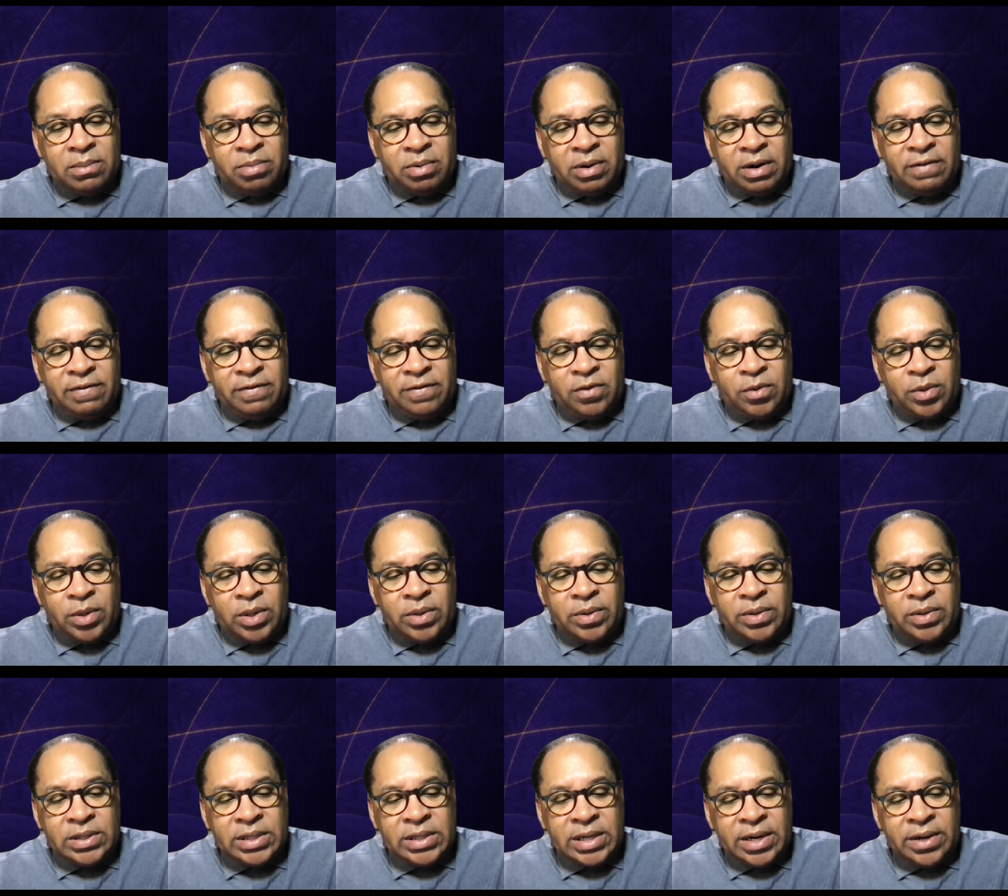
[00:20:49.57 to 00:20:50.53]
Praying for
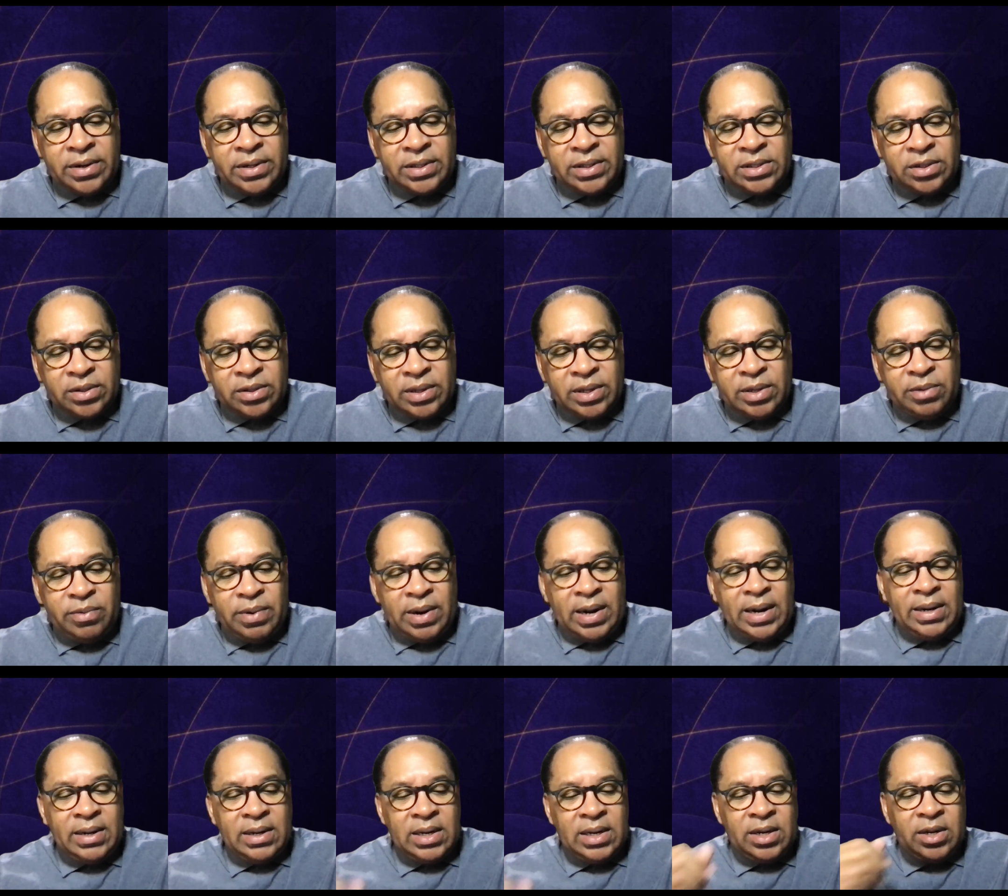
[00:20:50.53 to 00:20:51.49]
Doris Harris, Charlene
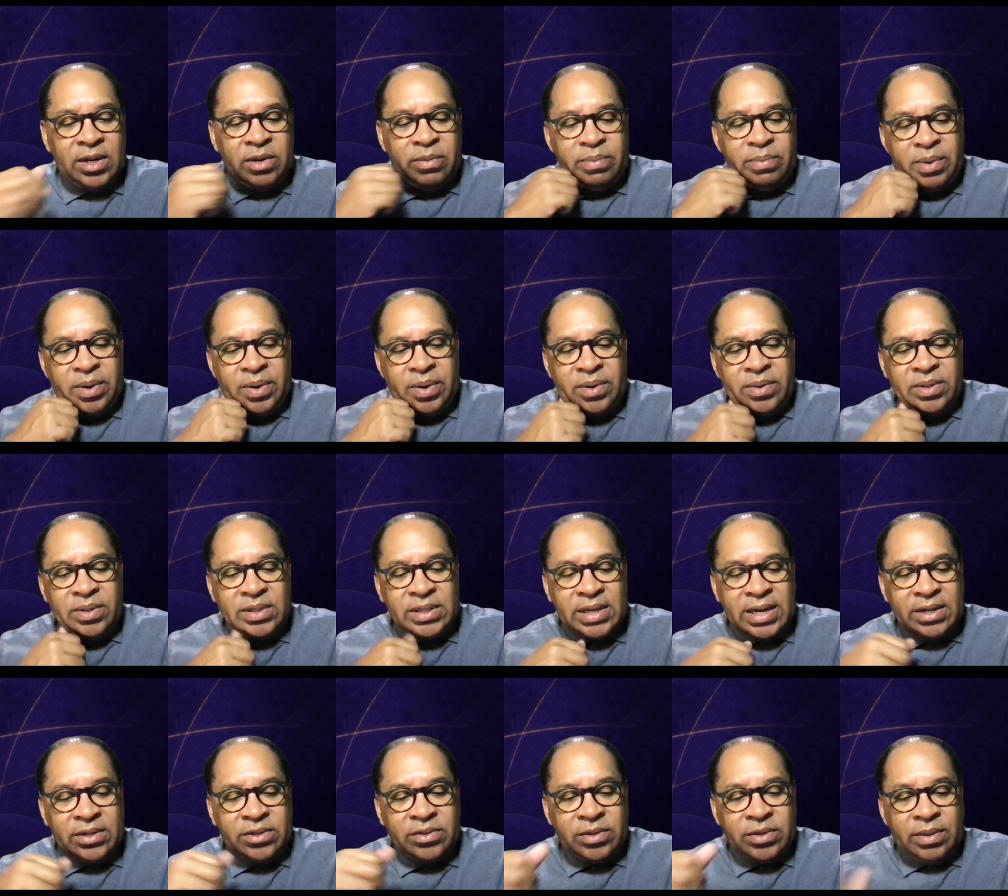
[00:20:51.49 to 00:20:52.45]
Wright, Linda Bird,
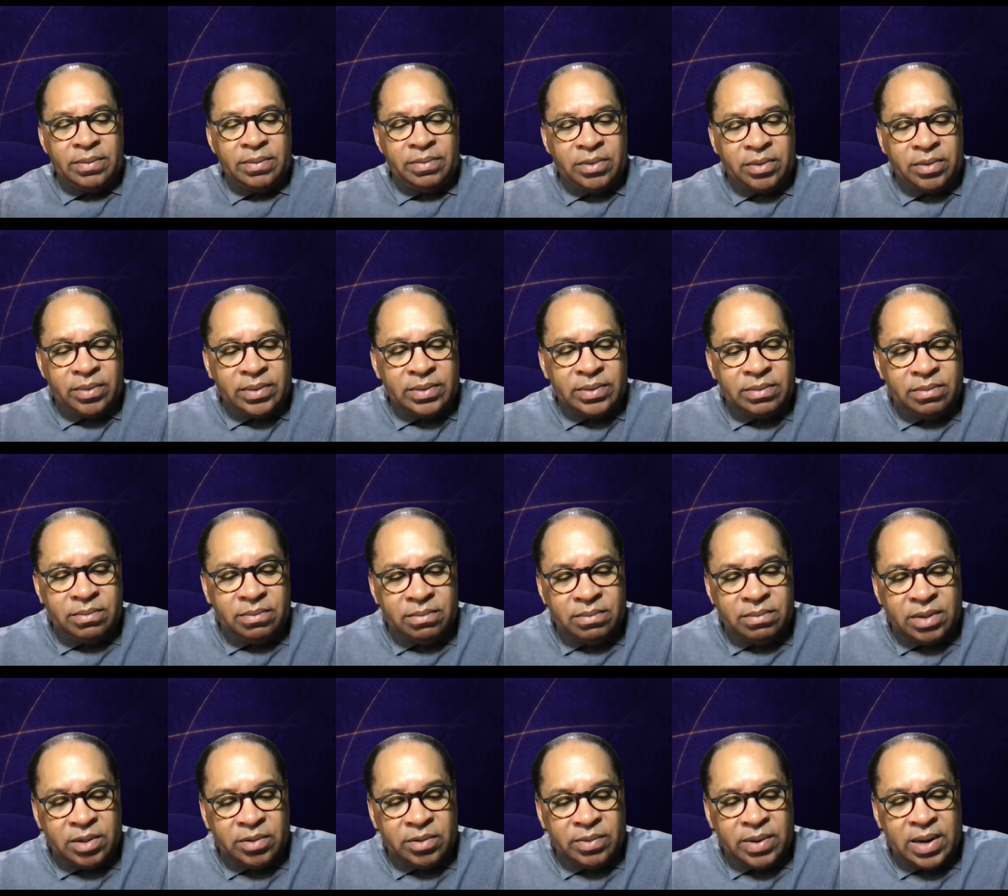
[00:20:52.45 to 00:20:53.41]
Sandra Thornton,
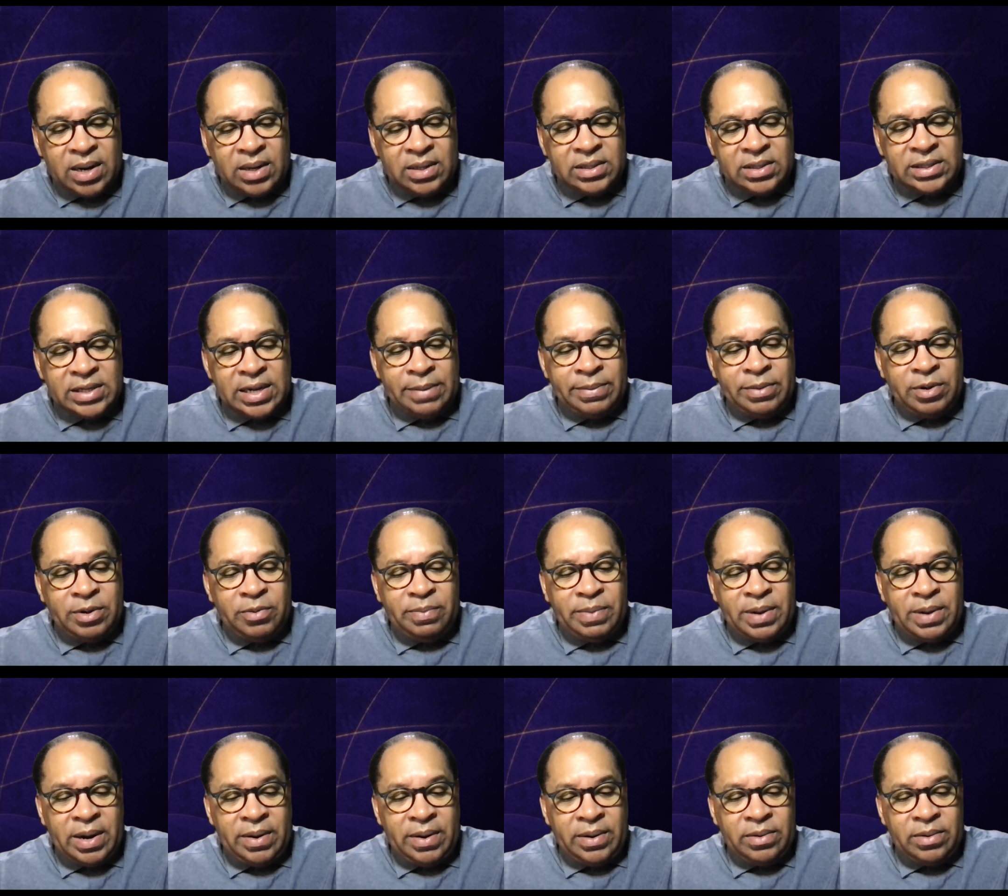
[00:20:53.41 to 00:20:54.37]
Mother Rock, Samuel
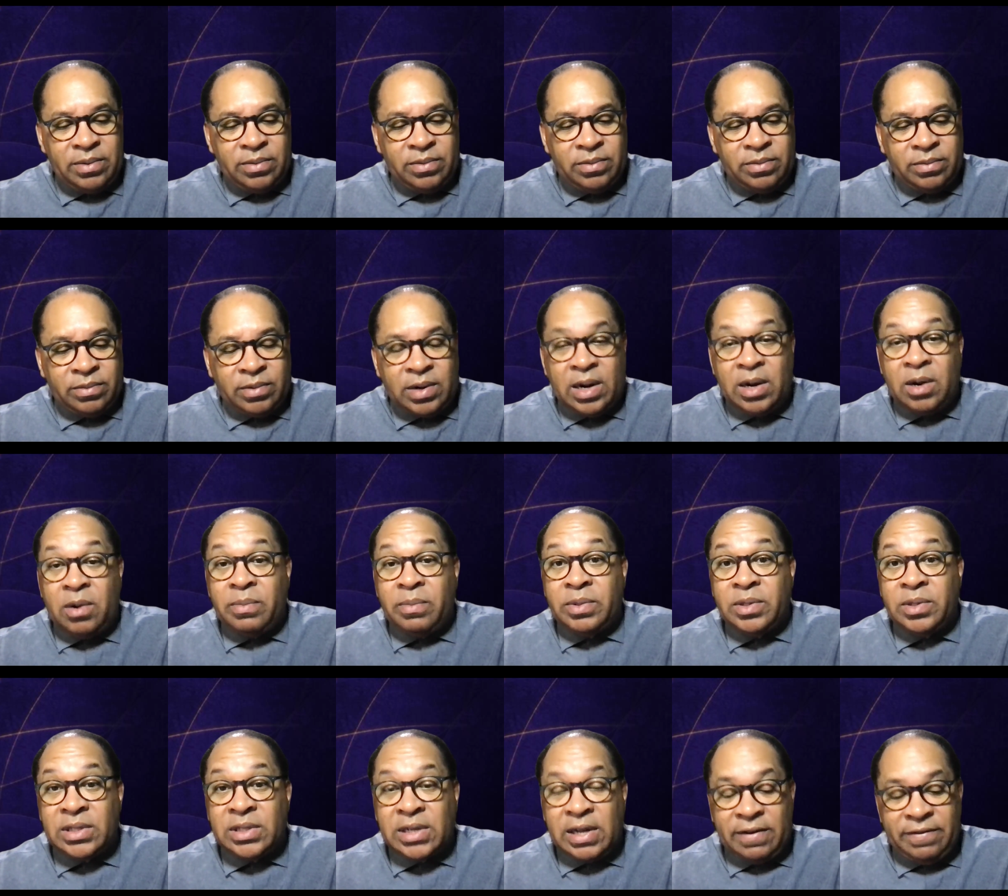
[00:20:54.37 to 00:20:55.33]
Barrett, Rahul
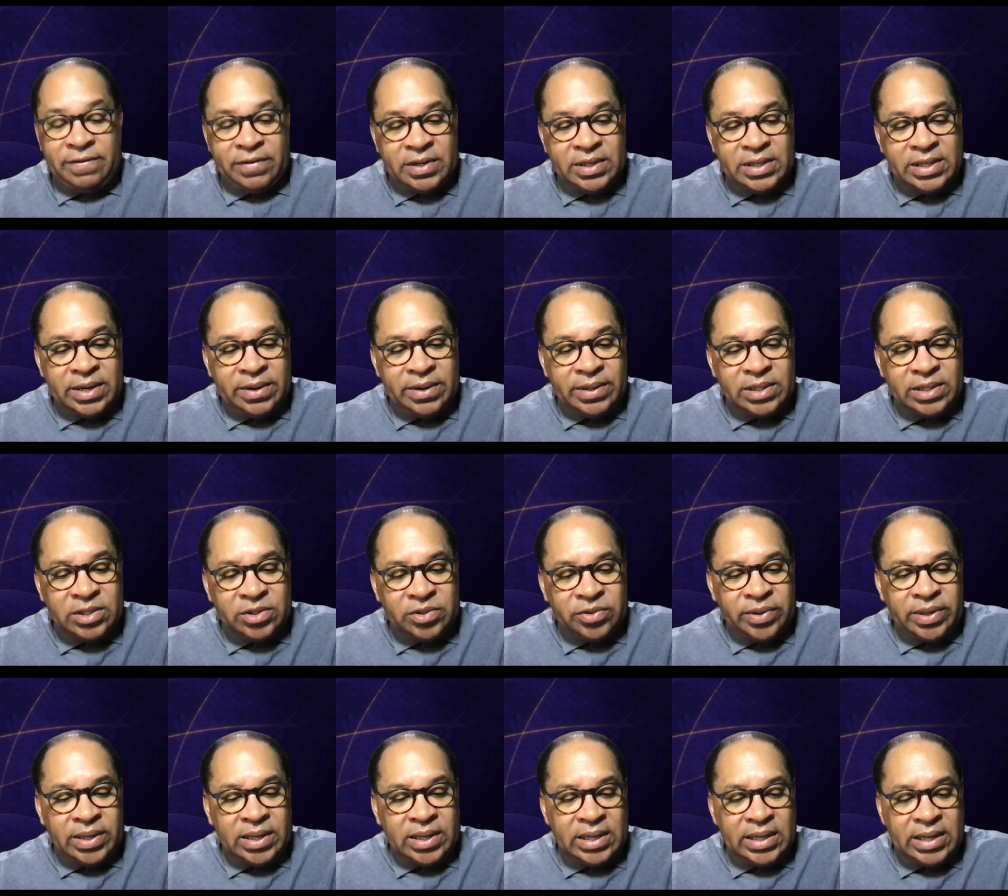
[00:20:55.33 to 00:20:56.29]
Mustafa, Derek
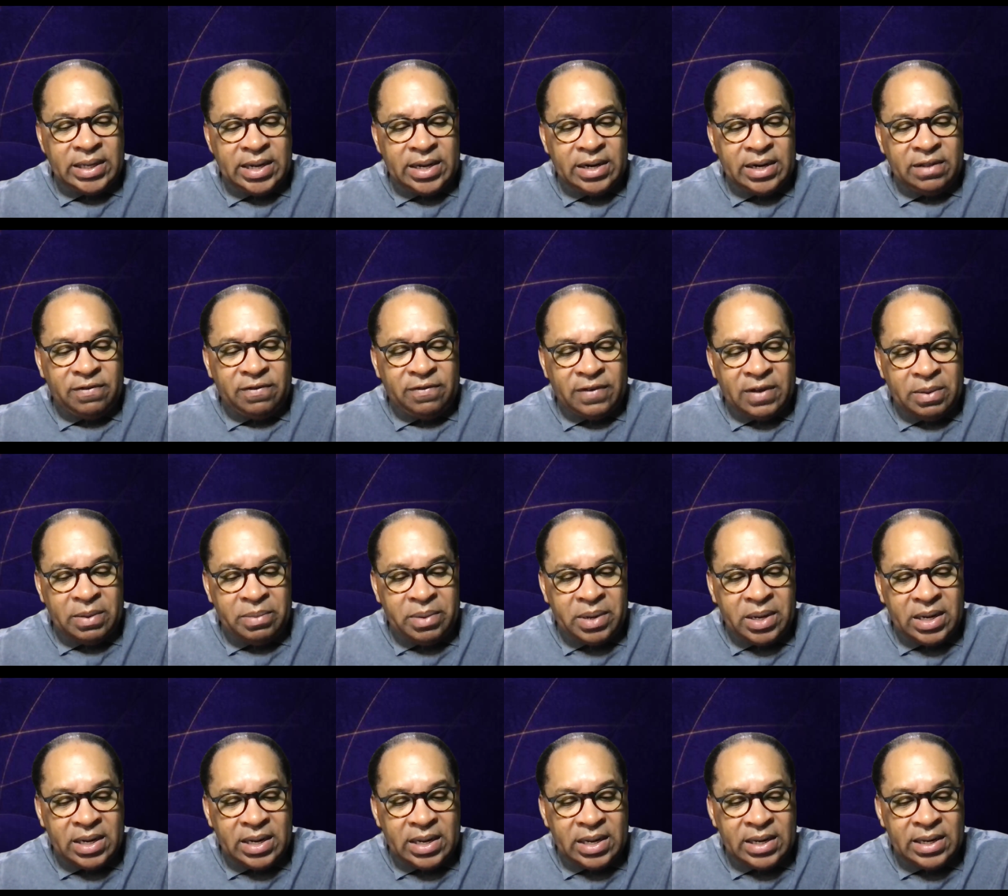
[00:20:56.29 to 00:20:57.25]
Stringley, Kenneth
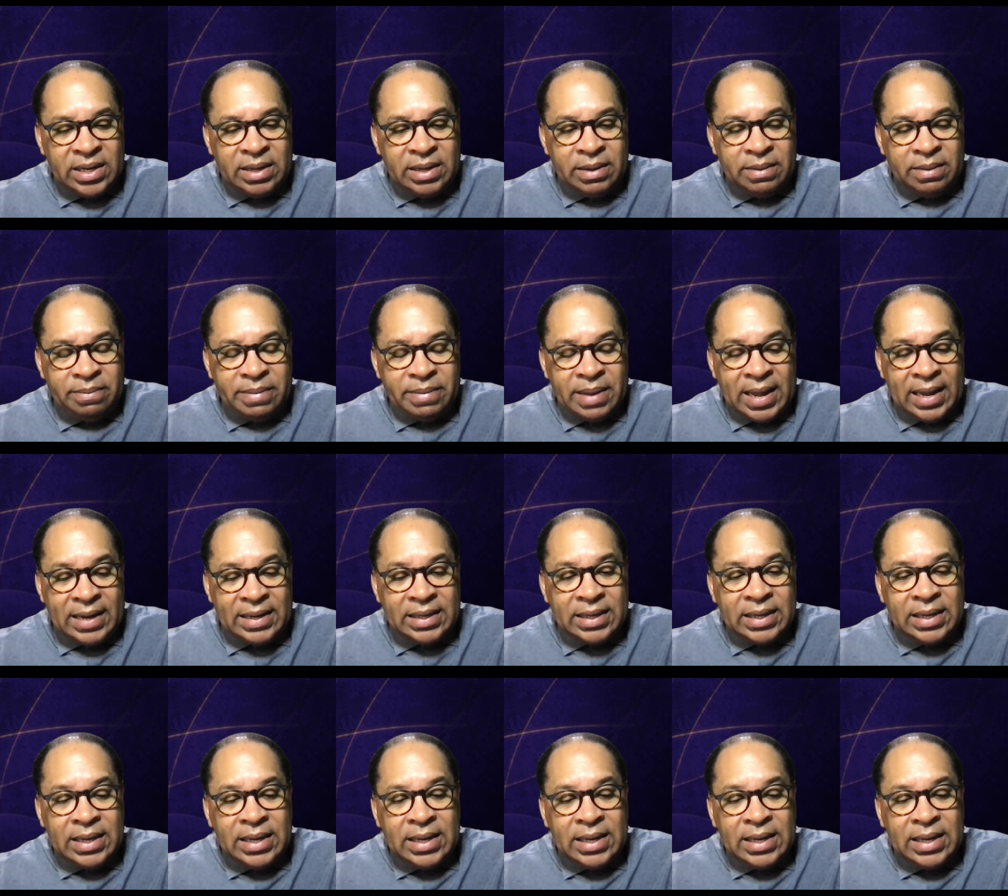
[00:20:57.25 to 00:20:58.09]
Fabian, India, Matt,